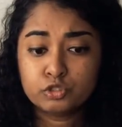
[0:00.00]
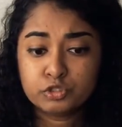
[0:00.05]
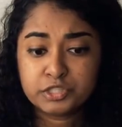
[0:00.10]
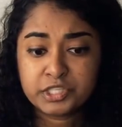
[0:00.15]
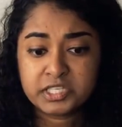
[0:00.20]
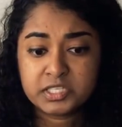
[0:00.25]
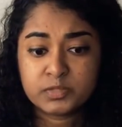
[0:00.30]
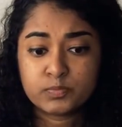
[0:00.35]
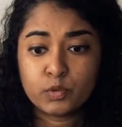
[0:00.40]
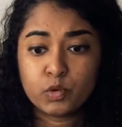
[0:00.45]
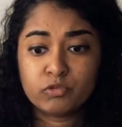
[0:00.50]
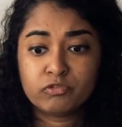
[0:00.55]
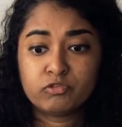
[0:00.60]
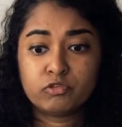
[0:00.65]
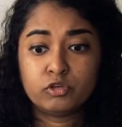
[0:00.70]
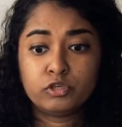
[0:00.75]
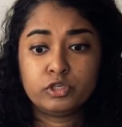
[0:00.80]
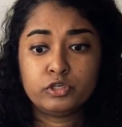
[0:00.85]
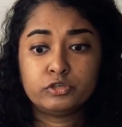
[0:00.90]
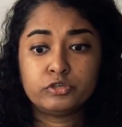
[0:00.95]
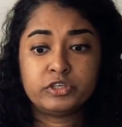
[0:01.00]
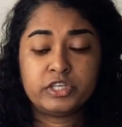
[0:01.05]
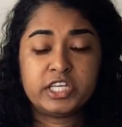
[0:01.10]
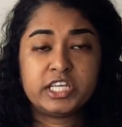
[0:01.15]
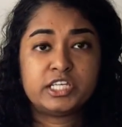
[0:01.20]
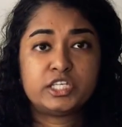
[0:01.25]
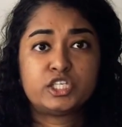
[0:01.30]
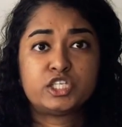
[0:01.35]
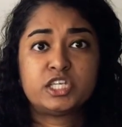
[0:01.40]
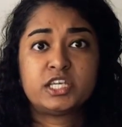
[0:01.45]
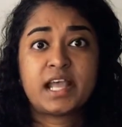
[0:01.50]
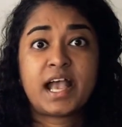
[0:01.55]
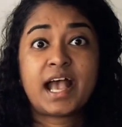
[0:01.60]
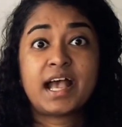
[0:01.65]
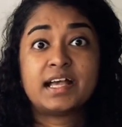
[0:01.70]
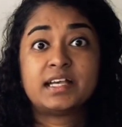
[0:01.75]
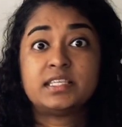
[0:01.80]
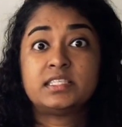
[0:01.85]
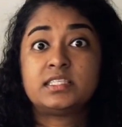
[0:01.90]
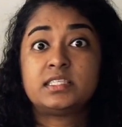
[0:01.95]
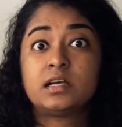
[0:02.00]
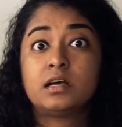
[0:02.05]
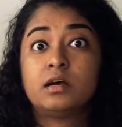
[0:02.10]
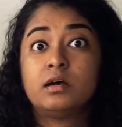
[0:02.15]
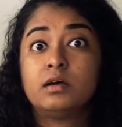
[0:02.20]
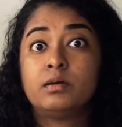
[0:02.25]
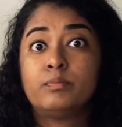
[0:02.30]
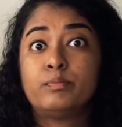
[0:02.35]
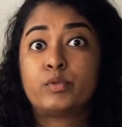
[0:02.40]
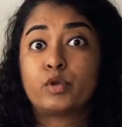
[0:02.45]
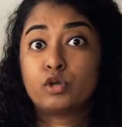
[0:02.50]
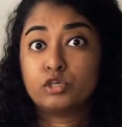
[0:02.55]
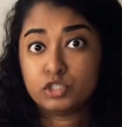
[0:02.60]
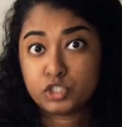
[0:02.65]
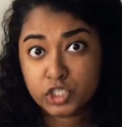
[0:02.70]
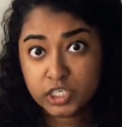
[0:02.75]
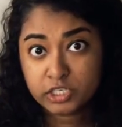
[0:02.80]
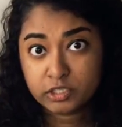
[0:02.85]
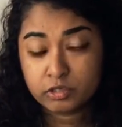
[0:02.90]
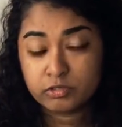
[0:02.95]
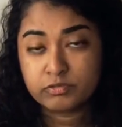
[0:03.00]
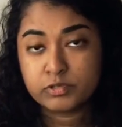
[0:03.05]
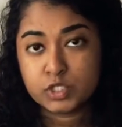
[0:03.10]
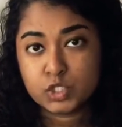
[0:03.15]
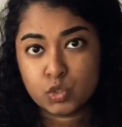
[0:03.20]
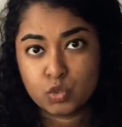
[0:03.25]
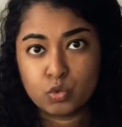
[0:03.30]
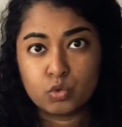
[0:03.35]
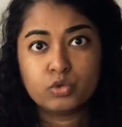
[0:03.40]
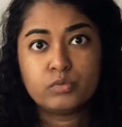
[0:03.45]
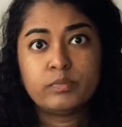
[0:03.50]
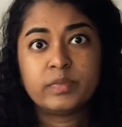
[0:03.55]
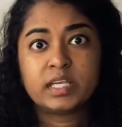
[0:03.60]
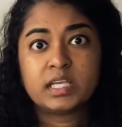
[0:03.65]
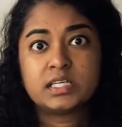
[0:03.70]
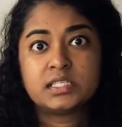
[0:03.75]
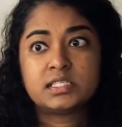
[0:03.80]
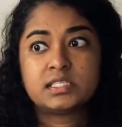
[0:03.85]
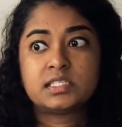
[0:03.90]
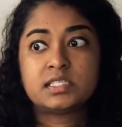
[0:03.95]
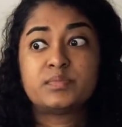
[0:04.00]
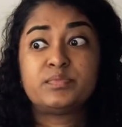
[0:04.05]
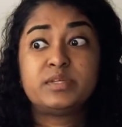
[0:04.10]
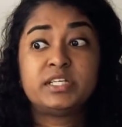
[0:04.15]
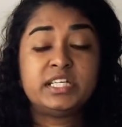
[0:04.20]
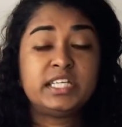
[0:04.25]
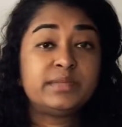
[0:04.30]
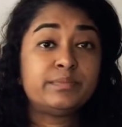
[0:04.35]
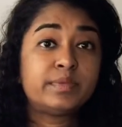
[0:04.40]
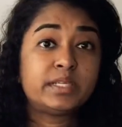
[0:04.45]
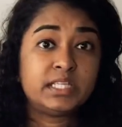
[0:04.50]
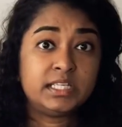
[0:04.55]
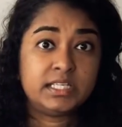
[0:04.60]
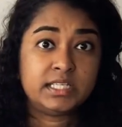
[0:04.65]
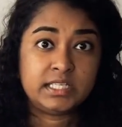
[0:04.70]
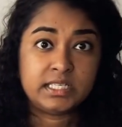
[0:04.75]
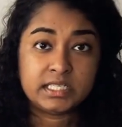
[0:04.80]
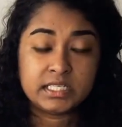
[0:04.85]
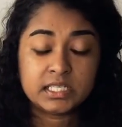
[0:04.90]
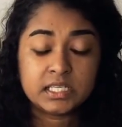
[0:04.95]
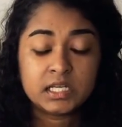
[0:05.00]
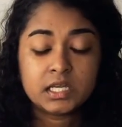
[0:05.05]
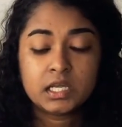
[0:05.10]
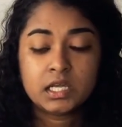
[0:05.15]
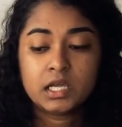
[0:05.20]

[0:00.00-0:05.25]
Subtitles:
this portfolio creation as a project of its own, because it's a pretty big deal.